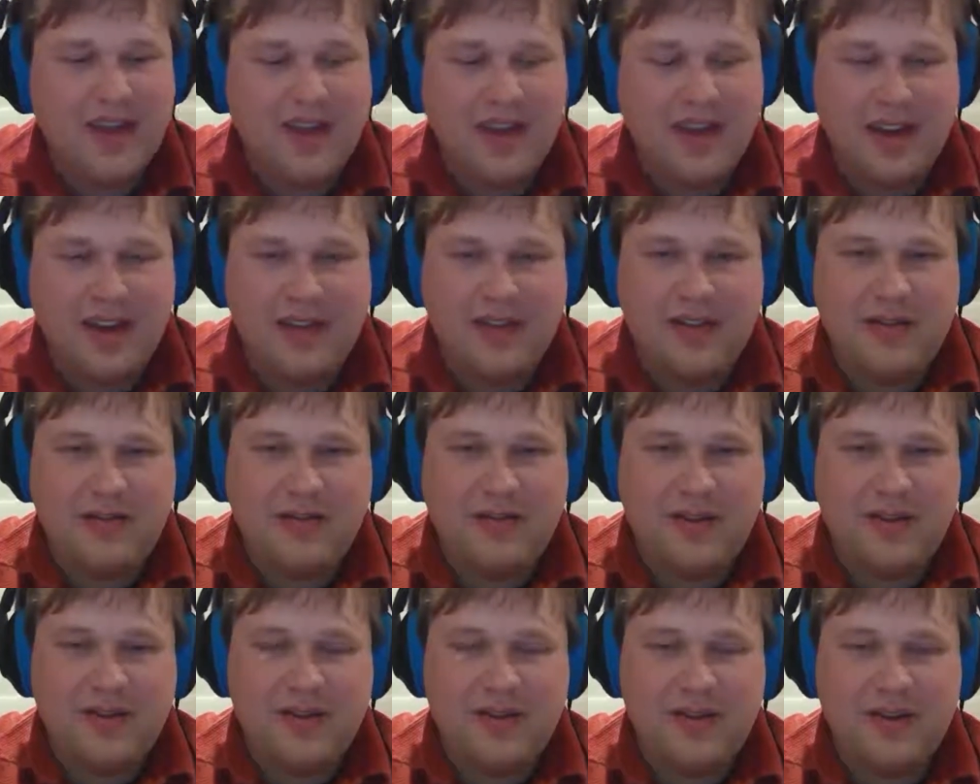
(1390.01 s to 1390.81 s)
The
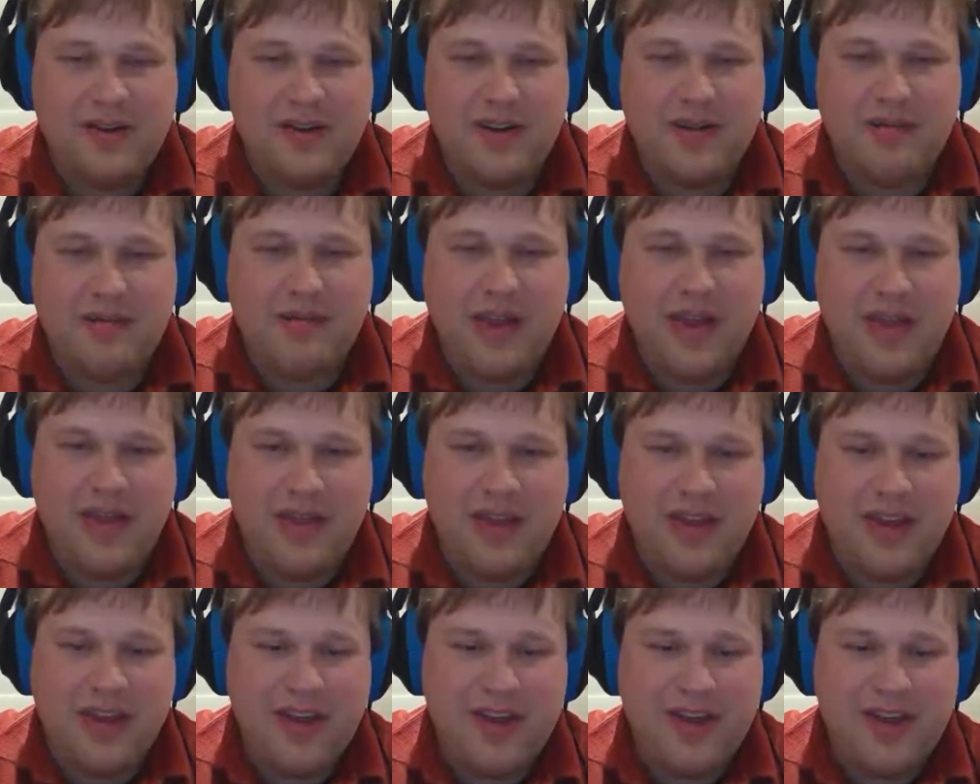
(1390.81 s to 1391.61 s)
word
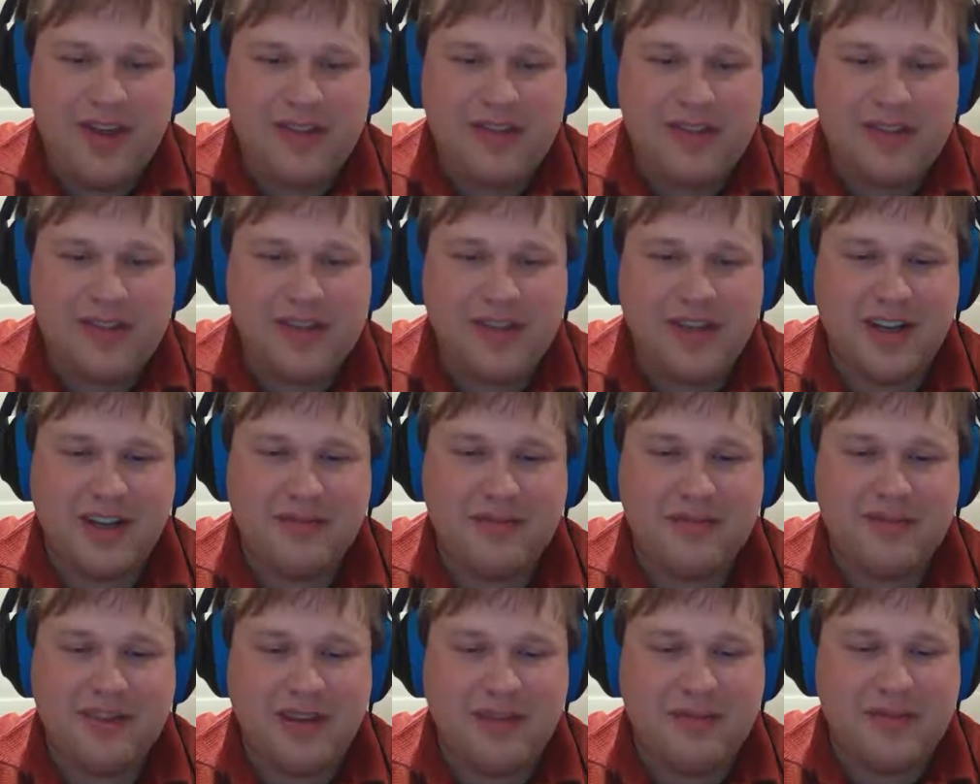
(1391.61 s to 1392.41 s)
nepenthe, which
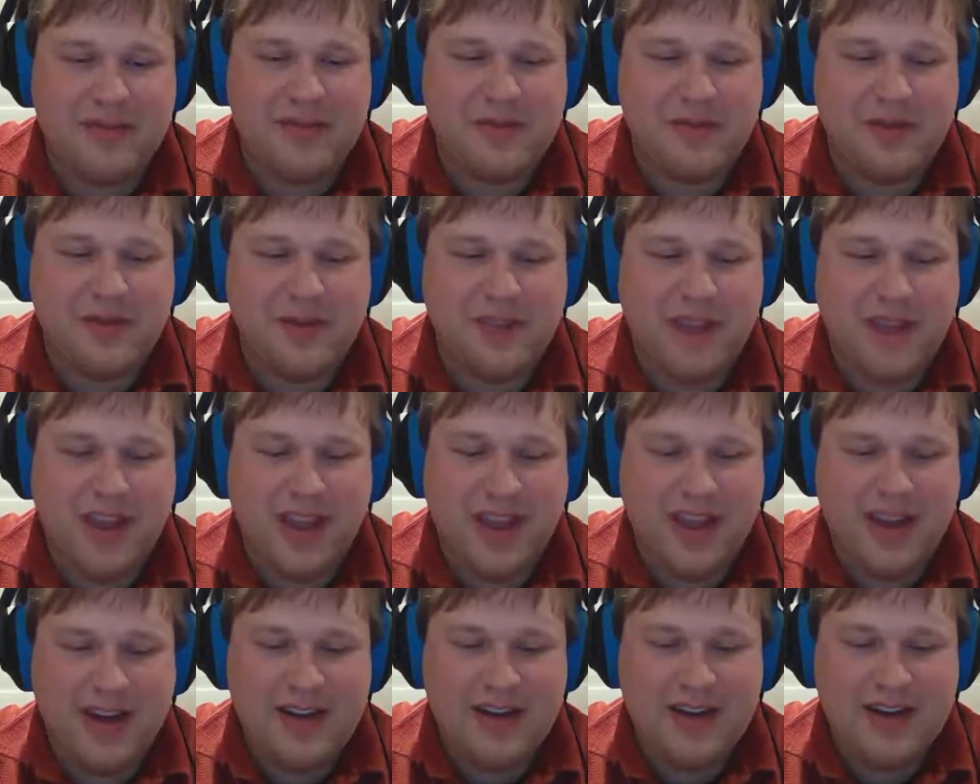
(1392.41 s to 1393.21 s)
comes up toward
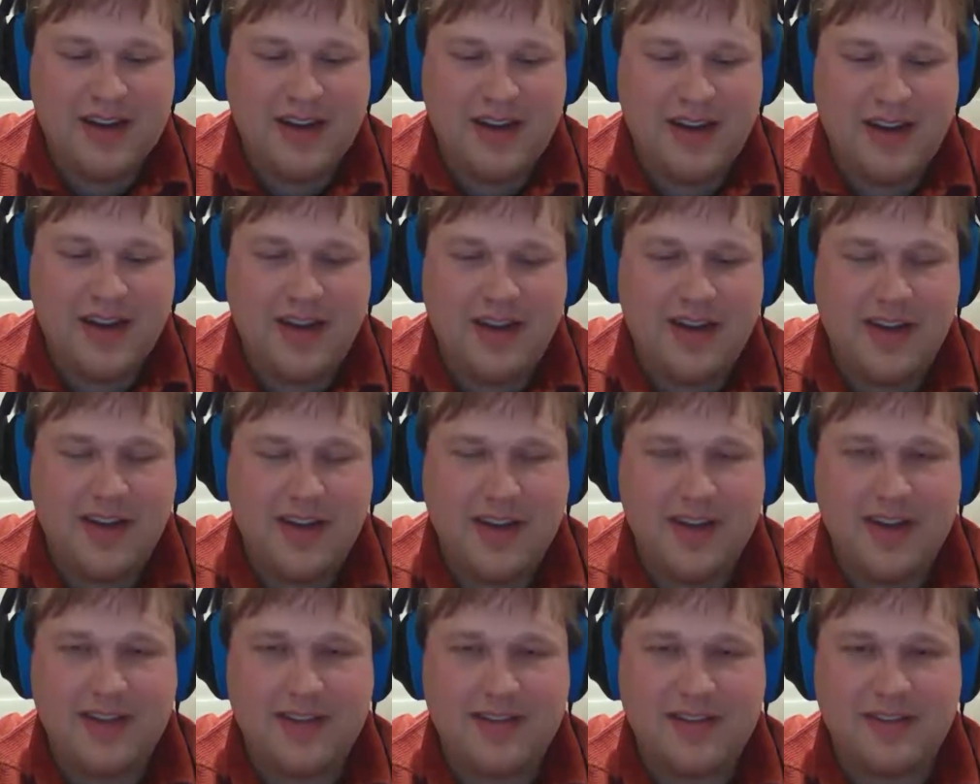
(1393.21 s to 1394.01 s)
the end,
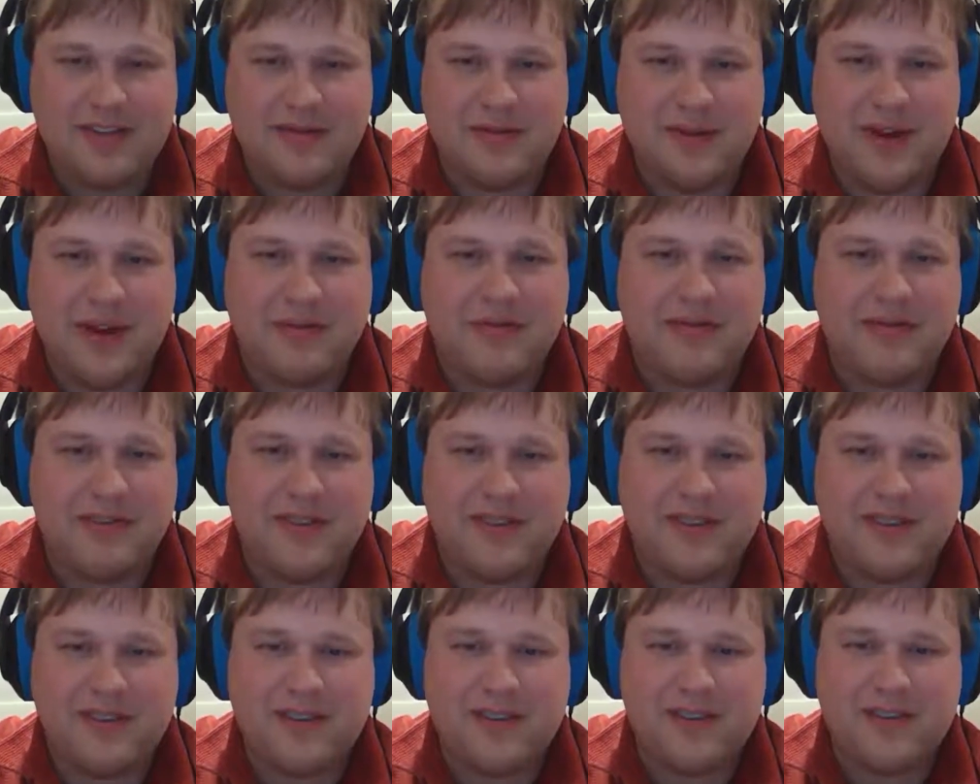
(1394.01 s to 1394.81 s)
that is a
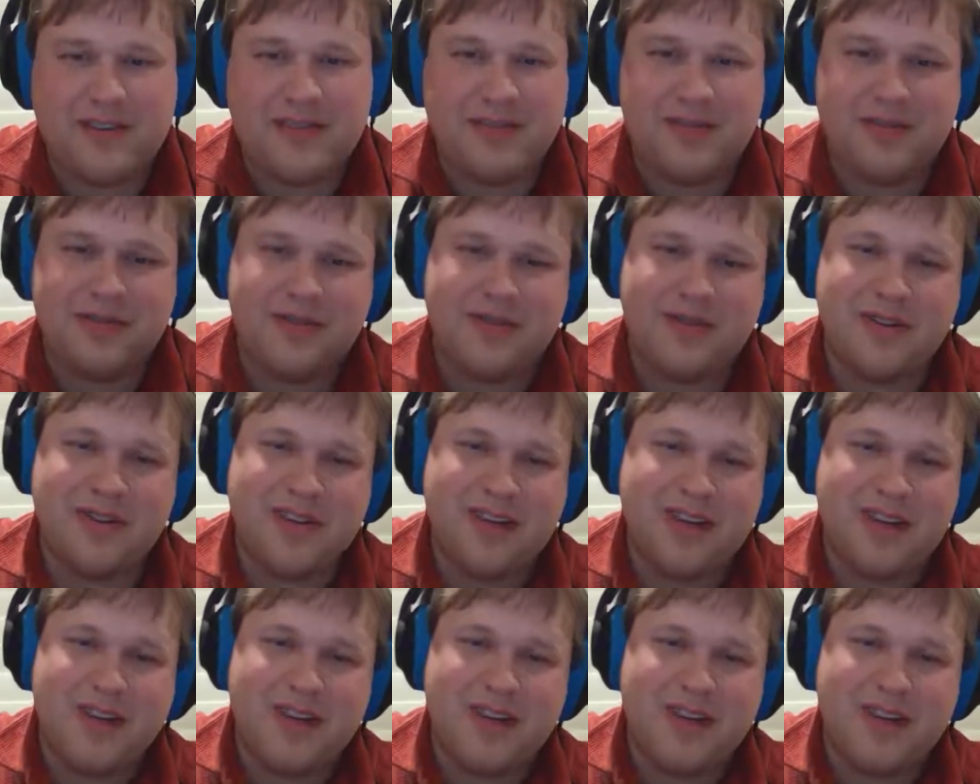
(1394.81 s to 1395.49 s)
reference to